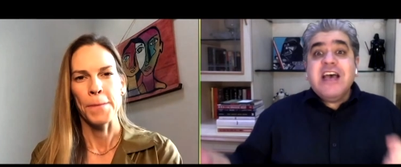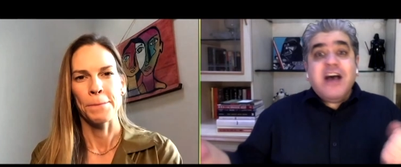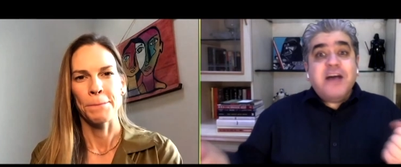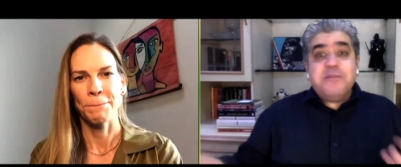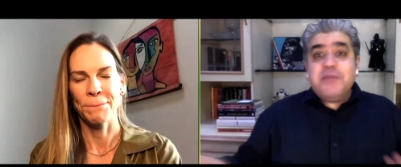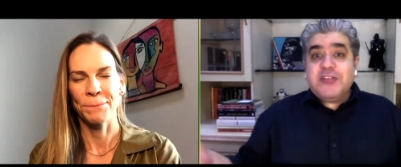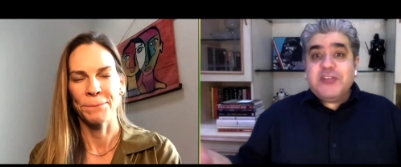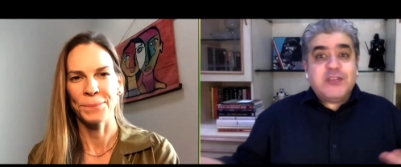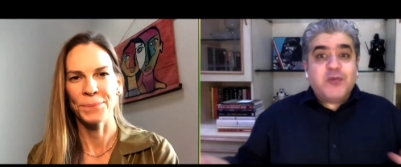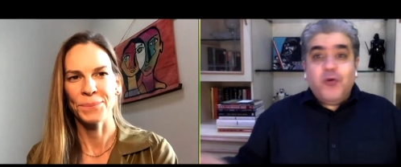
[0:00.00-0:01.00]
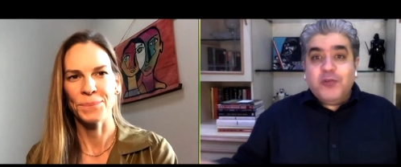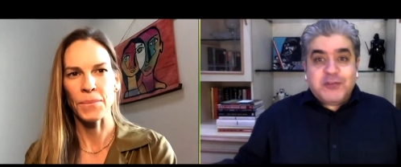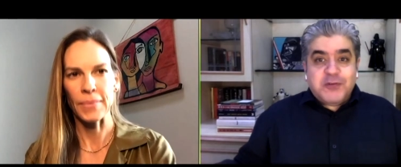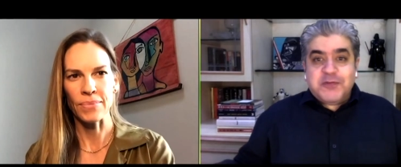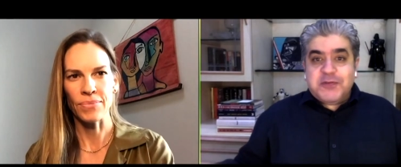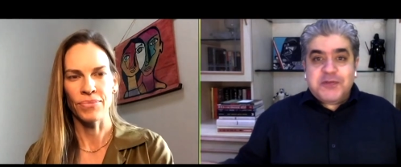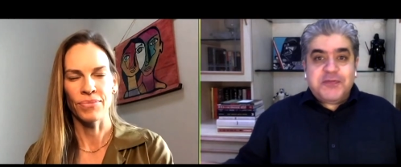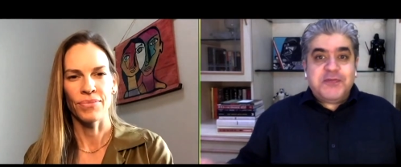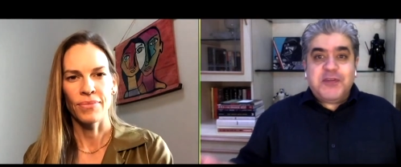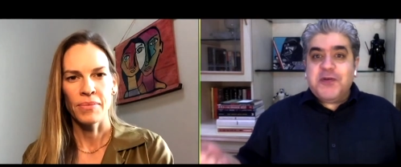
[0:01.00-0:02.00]
Speaker 1: uh, but she's also sort
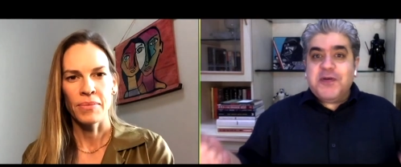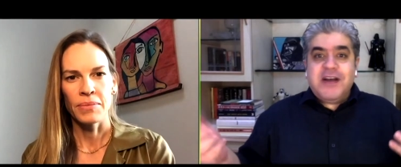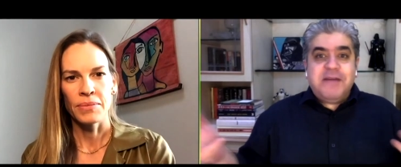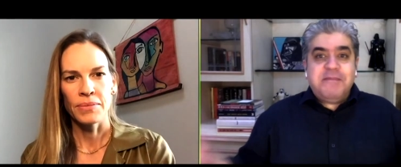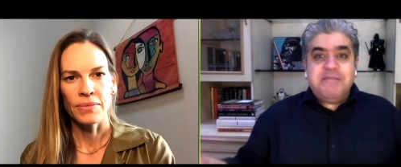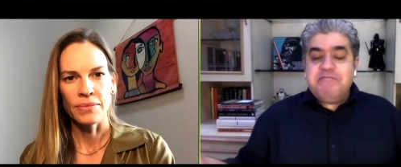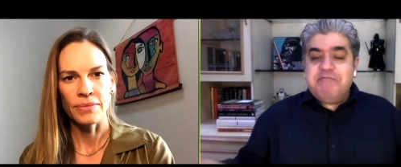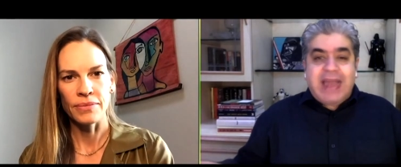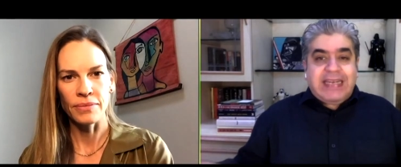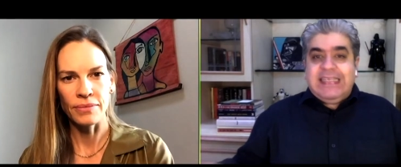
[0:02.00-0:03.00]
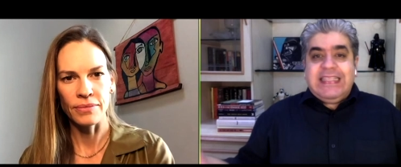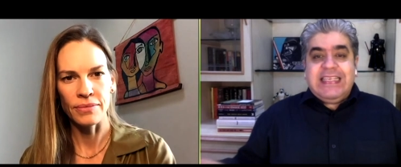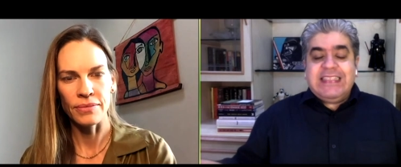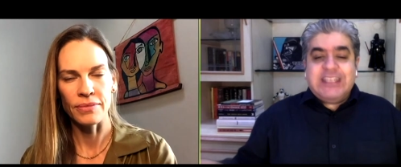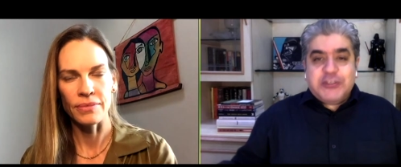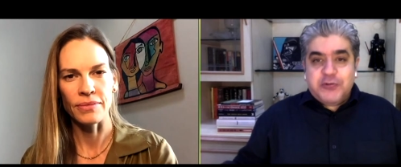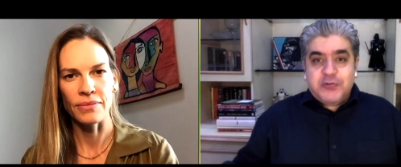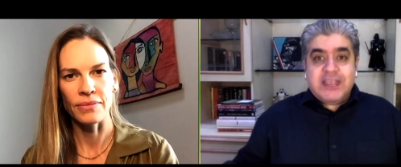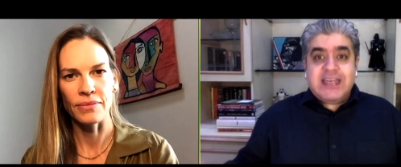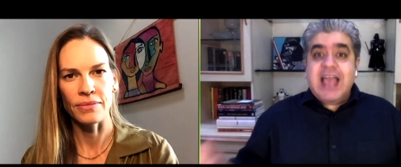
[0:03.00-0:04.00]
of you know um, Tackling these
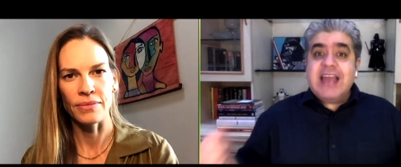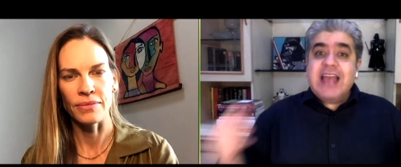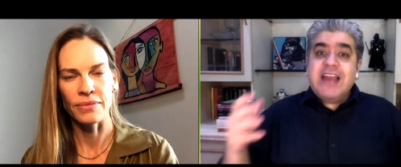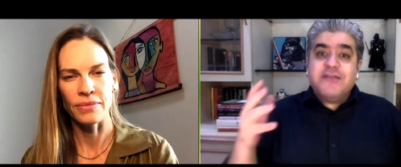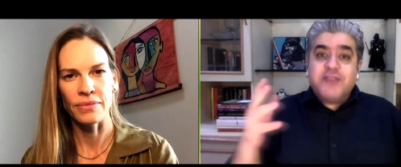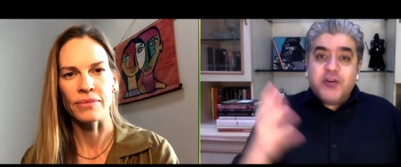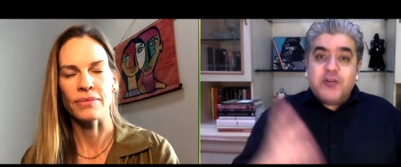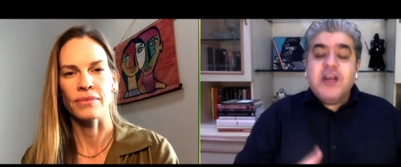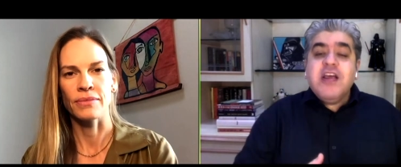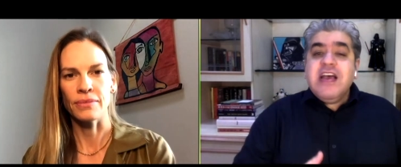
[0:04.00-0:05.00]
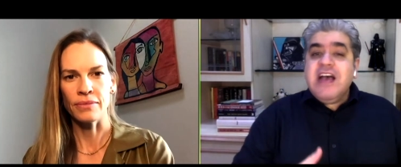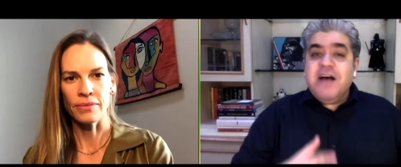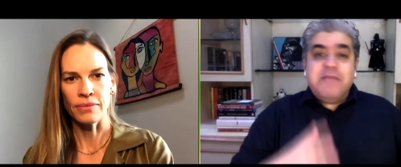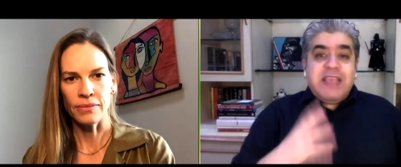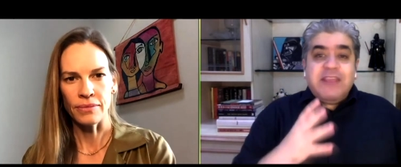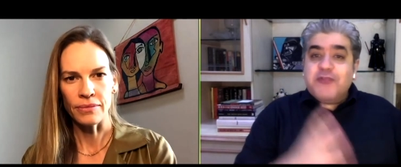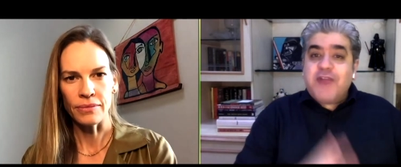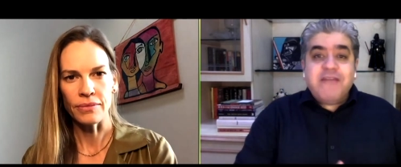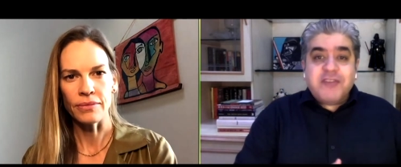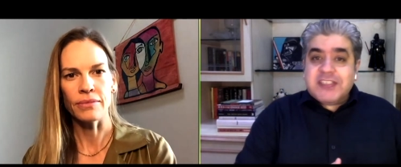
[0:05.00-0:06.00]
issues and and and you know um, in the
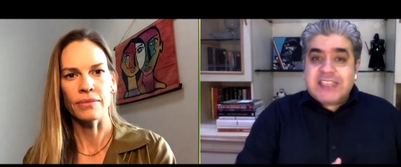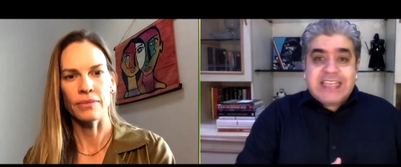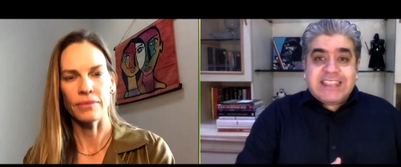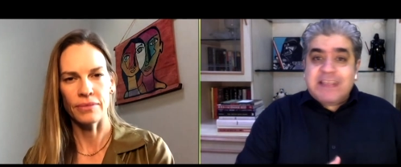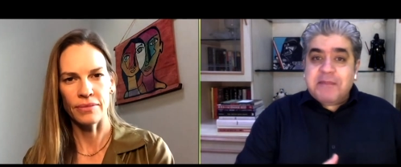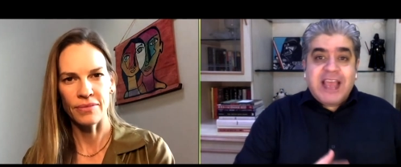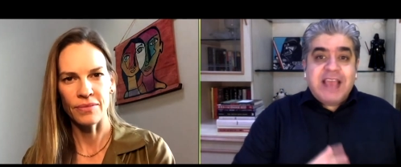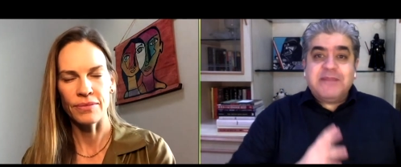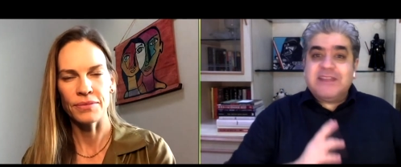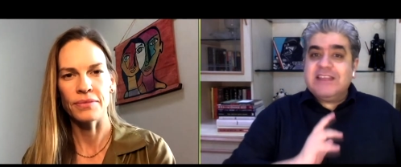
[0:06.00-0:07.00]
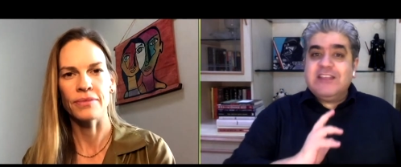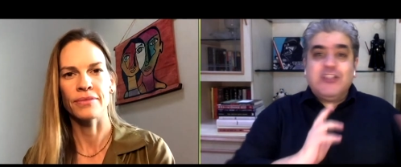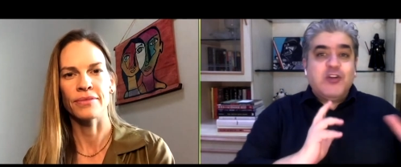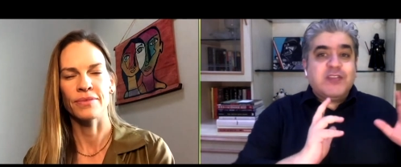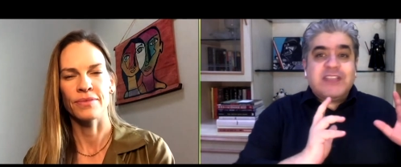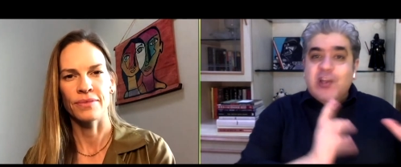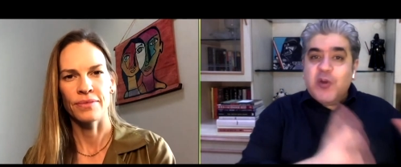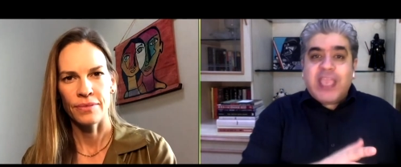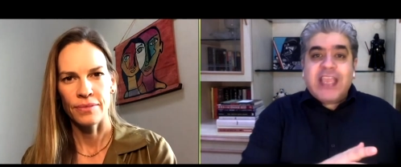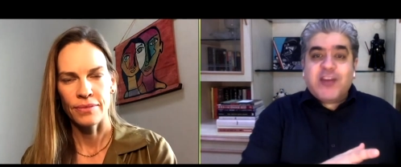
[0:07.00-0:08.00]
driver's seat sometimes you know
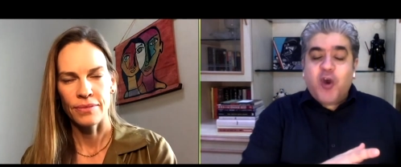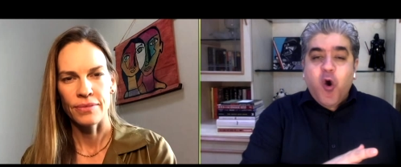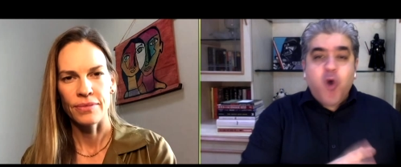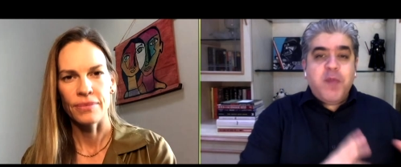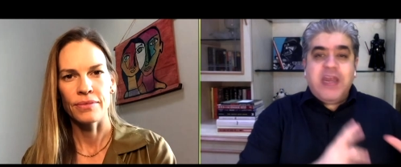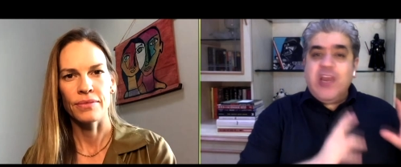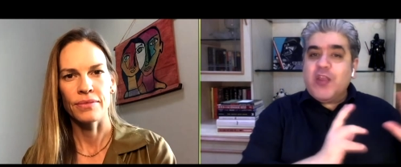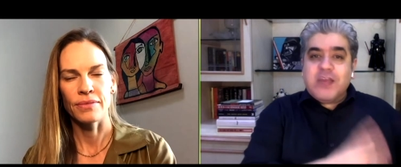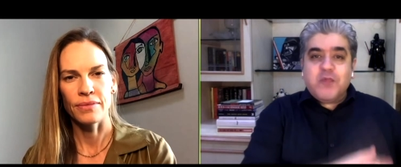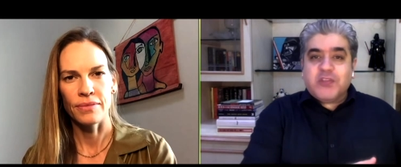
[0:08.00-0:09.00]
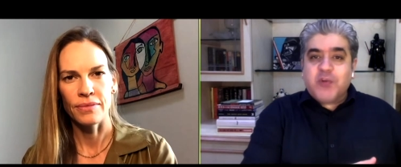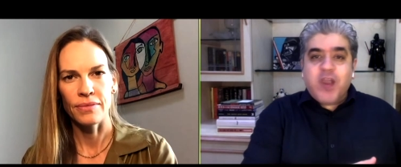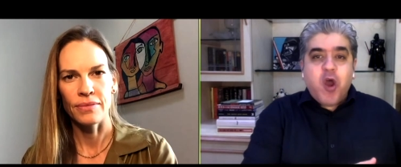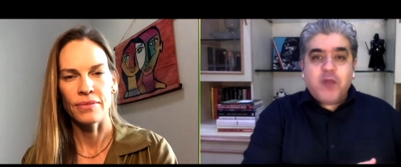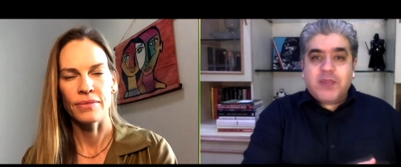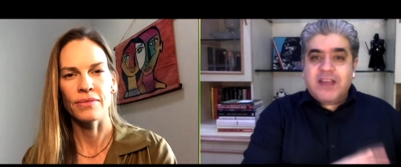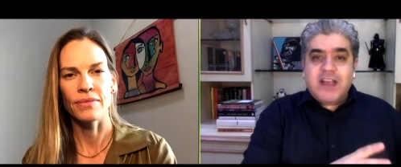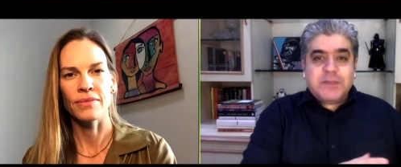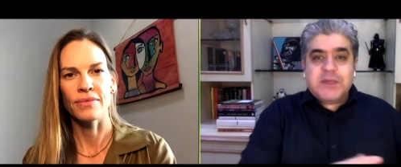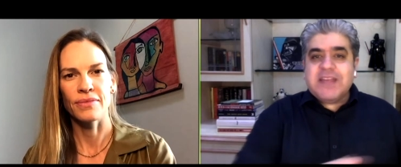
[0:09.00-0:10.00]
looking into home and looking at what's going on with the
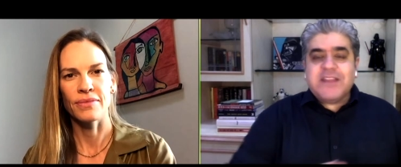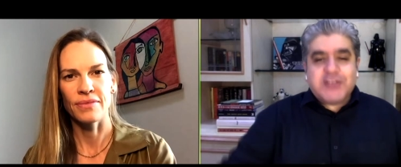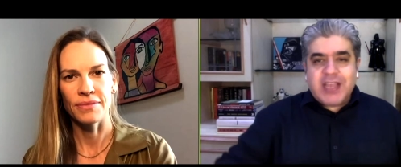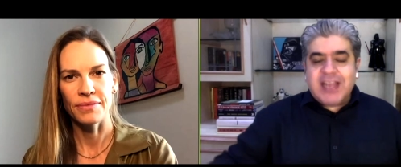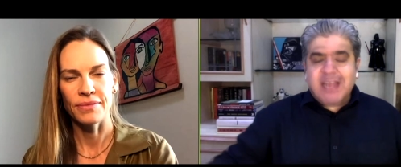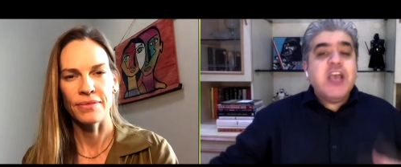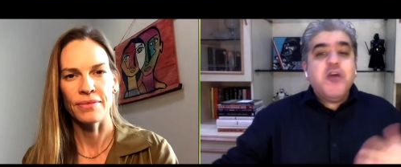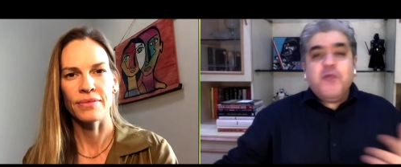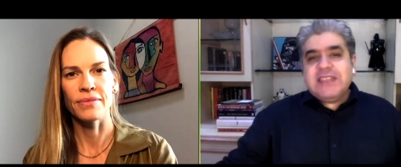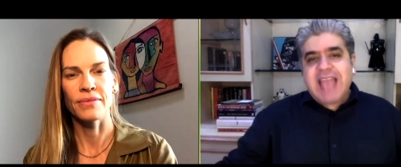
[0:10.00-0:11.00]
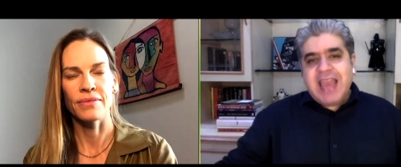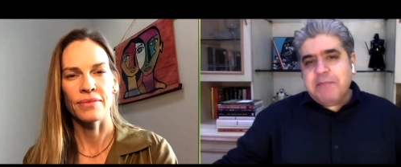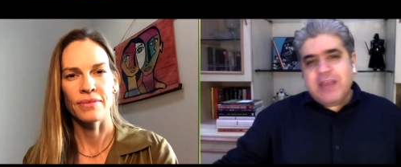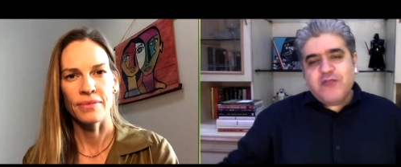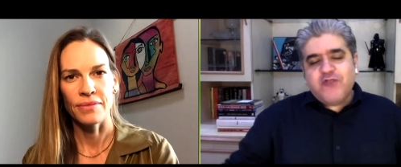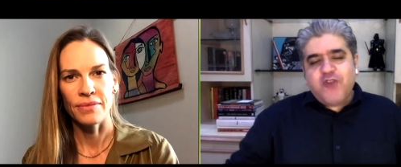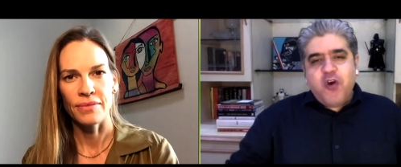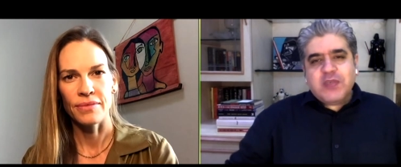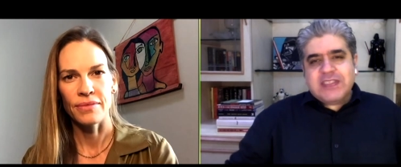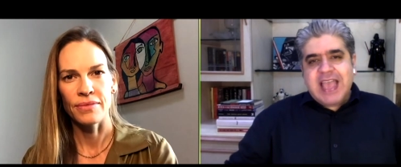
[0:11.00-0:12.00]
husband and the child was that a big
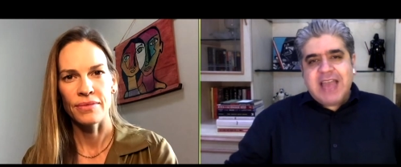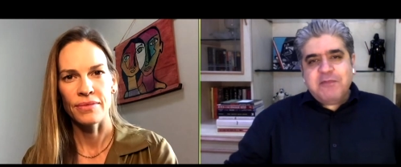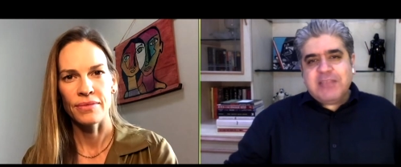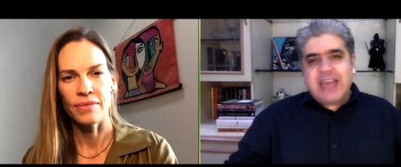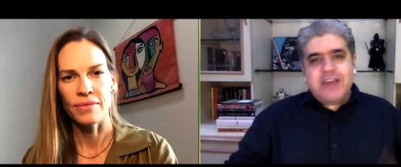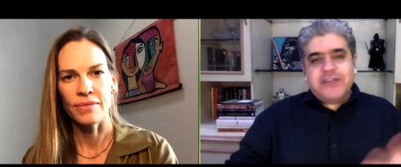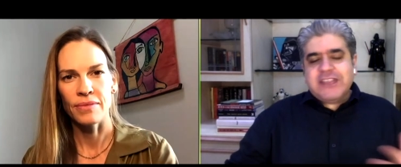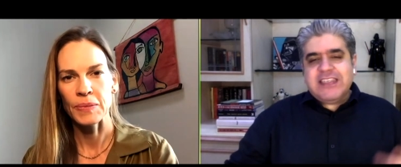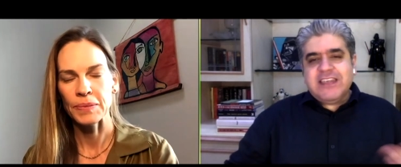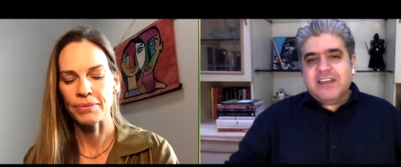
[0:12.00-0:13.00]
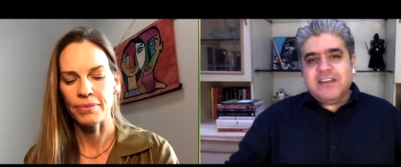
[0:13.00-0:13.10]
draw was that was that interesting to,